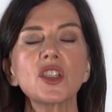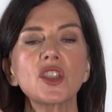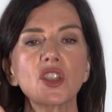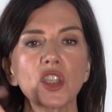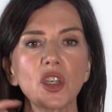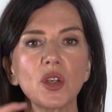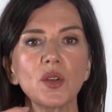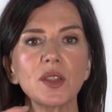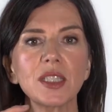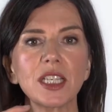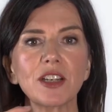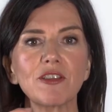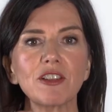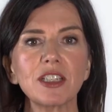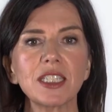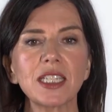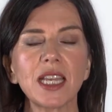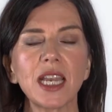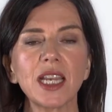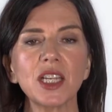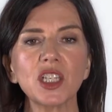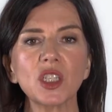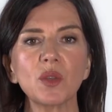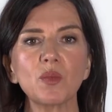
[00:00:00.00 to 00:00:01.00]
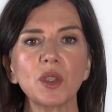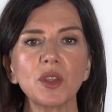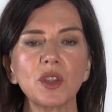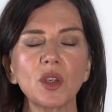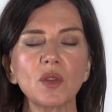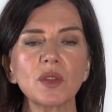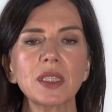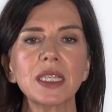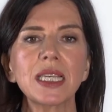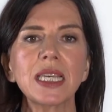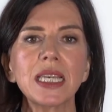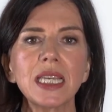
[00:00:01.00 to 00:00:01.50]
soothes irritation with
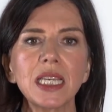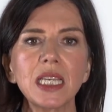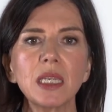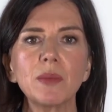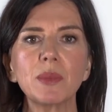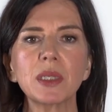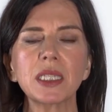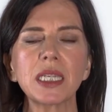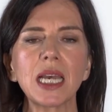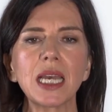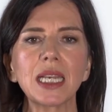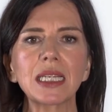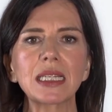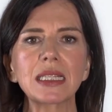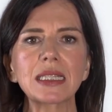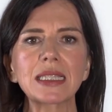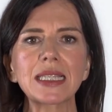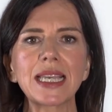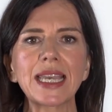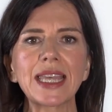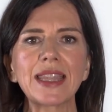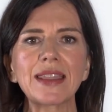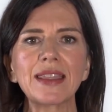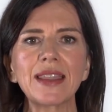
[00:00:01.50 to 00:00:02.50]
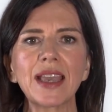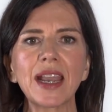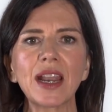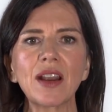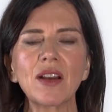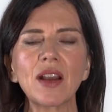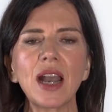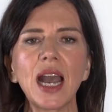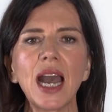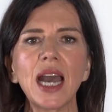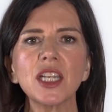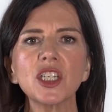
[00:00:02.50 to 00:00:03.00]
those key botanicals in
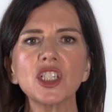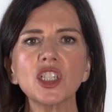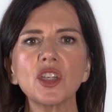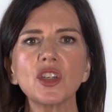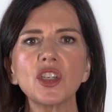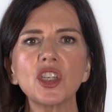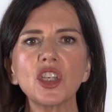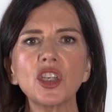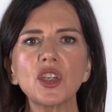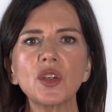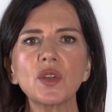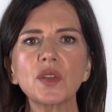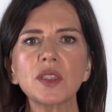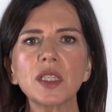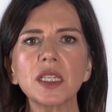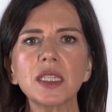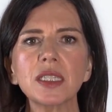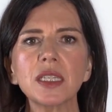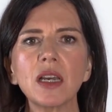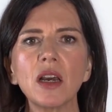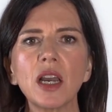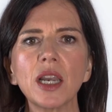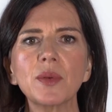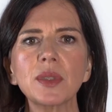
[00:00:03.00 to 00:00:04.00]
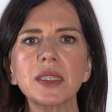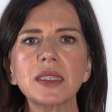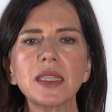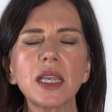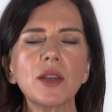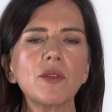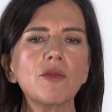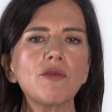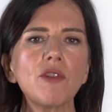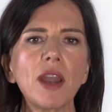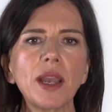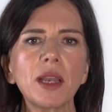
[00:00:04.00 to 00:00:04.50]
there, and you use it, I would
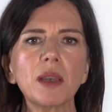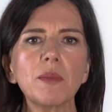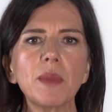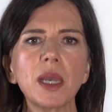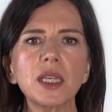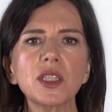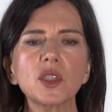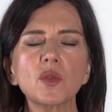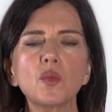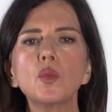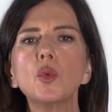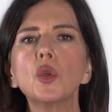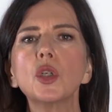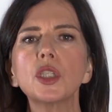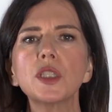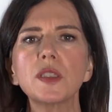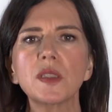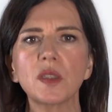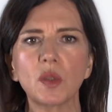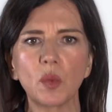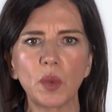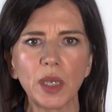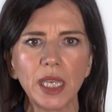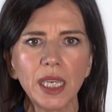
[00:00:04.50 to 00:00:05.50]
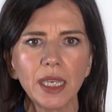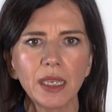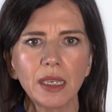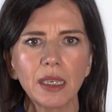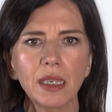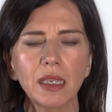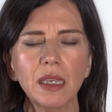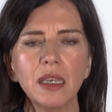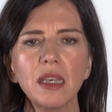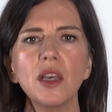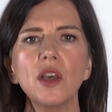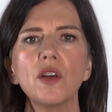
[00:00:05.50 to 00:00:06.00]
say recommended once a
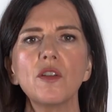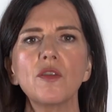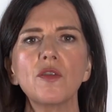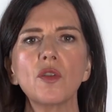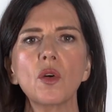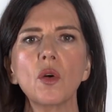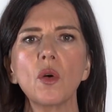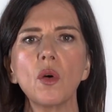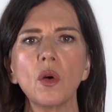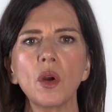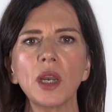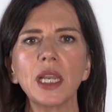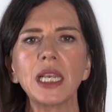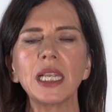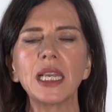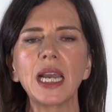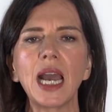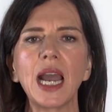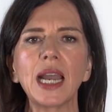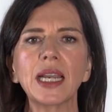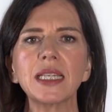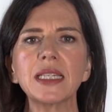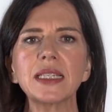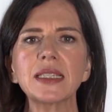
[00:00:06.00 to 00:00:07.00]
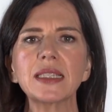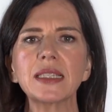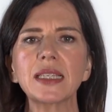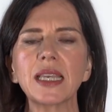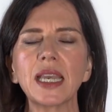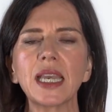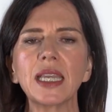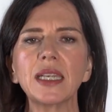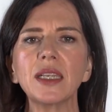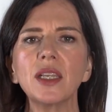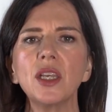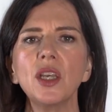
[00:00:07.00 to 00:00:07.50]
week for oily acne
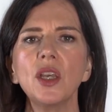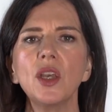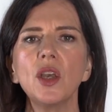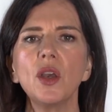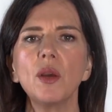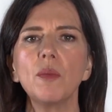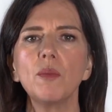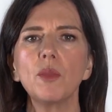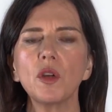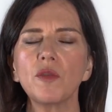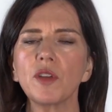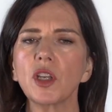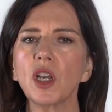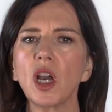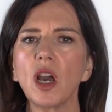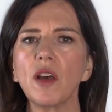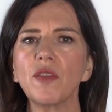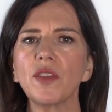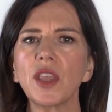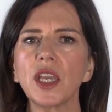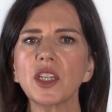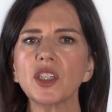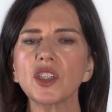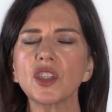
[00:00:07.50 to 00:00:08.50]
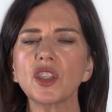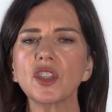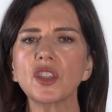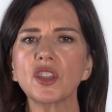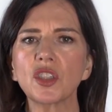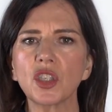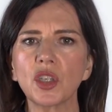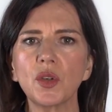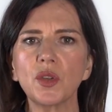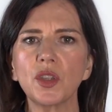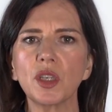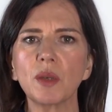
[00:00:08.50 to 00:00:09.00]
skin. Moving on then to the
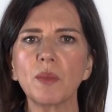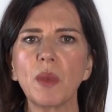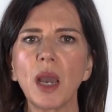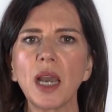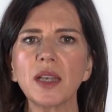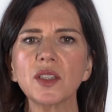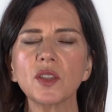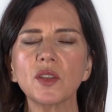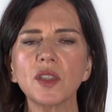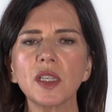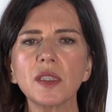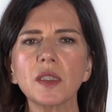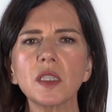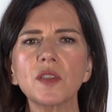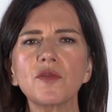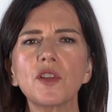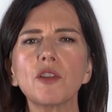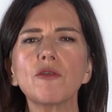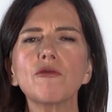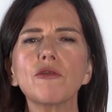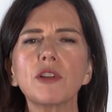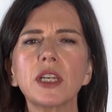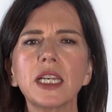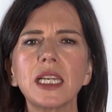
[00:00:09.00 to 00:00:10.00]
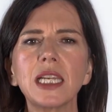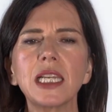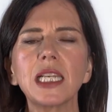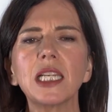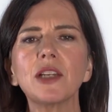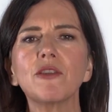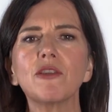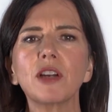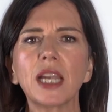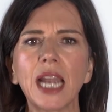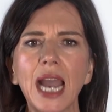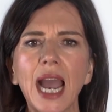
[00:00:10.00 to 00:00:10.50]
soothing mask. So this is for
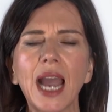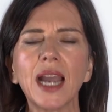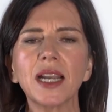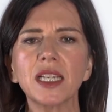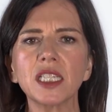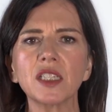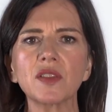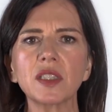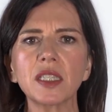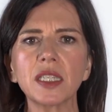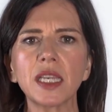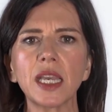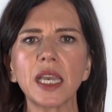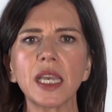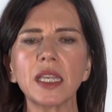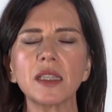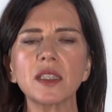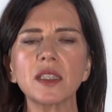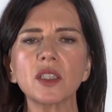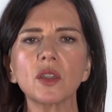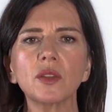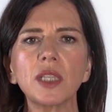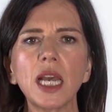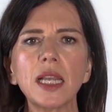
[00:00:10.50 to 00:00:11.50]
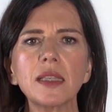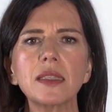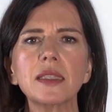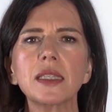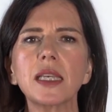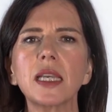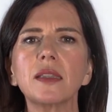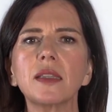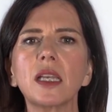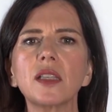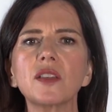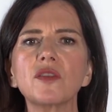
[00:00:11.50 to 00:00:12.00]
really reactive skin. So that
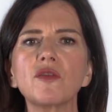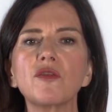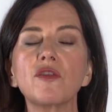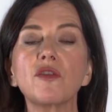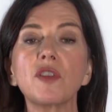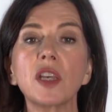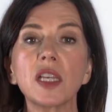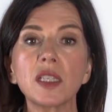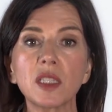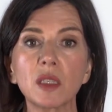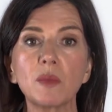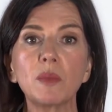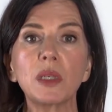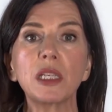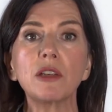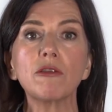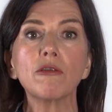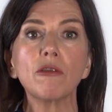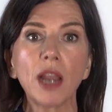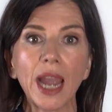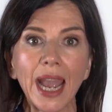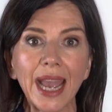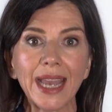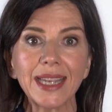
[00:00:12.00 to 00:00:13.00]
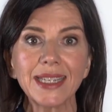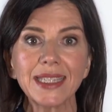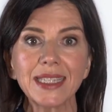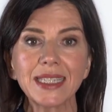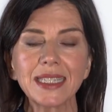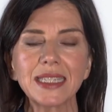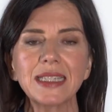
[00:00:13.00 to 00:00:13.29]
skin that's visibly red